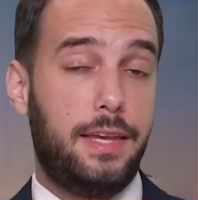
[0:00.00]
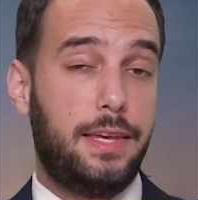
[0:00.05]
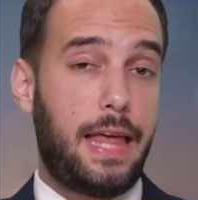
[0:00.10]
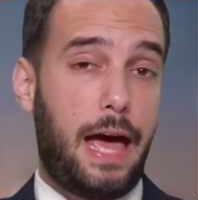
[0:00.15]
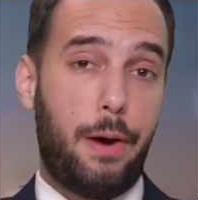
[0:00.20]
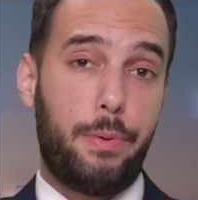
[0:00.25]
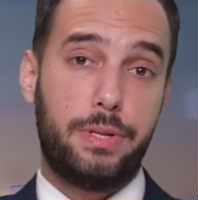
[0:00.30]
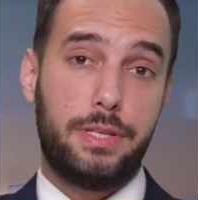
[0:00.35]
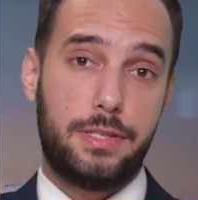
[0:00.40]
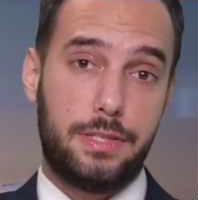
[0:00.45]

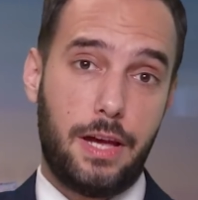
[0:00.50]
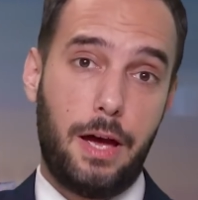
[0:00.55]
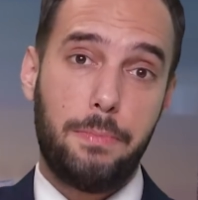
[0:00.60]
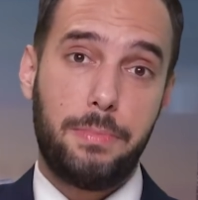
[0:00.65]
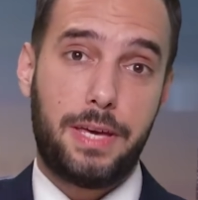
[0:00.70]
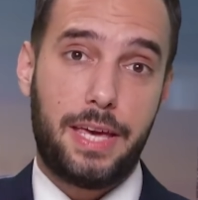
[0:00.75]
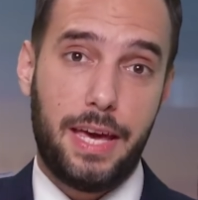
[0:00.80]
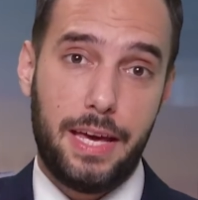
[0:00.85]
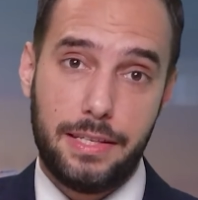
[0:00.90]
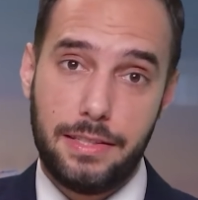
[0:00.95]
Now, in
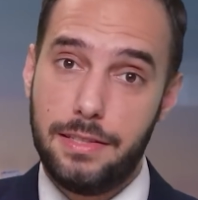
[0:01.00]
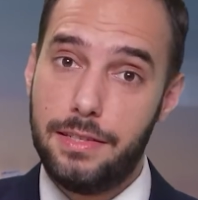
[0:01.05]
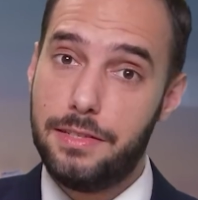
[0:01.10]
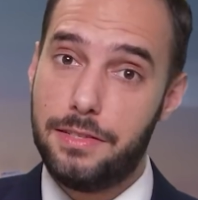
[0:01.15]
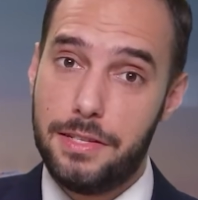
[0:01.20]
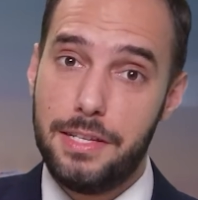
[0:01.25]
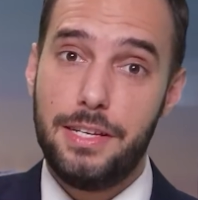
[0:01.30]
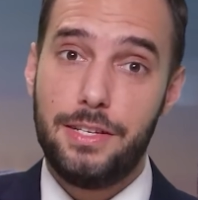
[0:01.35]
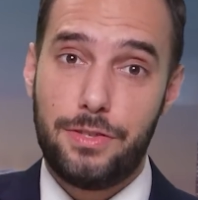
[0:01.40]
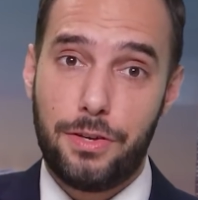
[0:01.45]
some
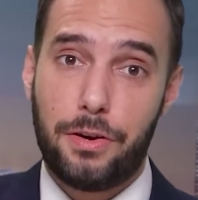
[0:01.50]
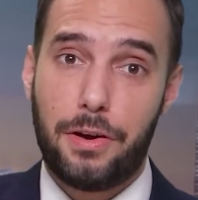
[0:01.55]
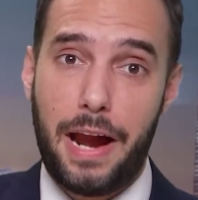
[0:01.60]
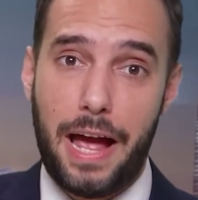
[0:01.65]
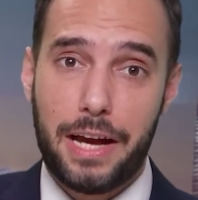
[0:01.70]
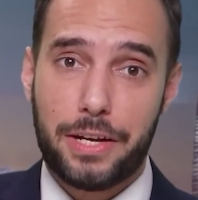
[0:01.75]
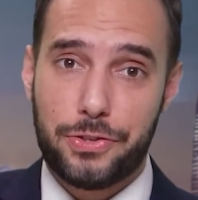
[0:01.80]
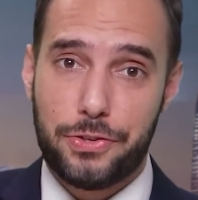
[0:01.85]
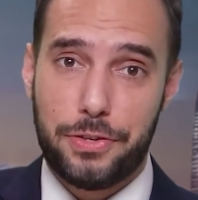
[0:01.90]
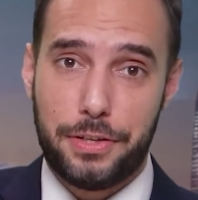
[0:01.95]
cases, these are
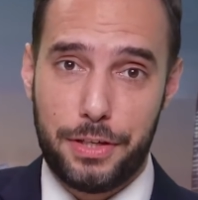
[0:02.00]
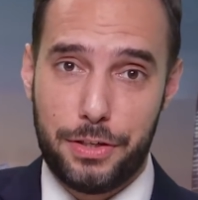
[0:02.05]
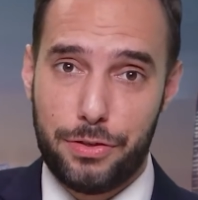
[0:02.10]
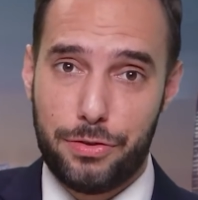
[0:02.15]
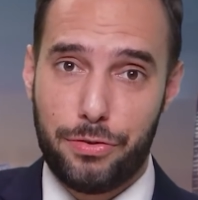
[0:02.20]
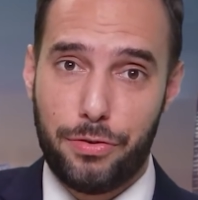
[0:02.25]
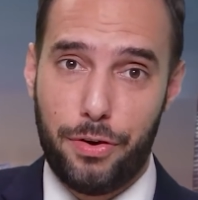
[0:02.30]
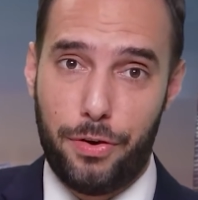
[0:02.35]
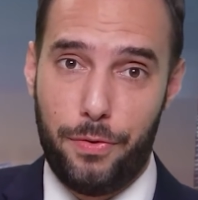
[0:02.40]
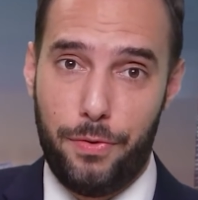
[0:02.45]
actually
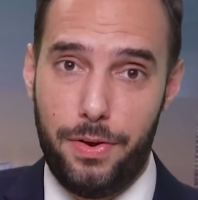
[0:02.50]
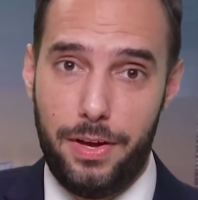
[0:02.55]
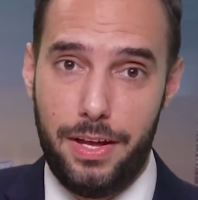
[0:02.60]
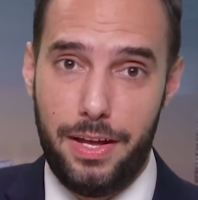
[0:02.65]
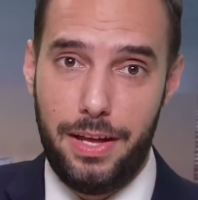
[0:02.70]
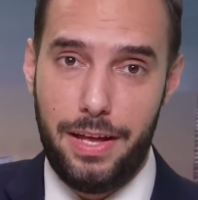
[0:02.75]
true.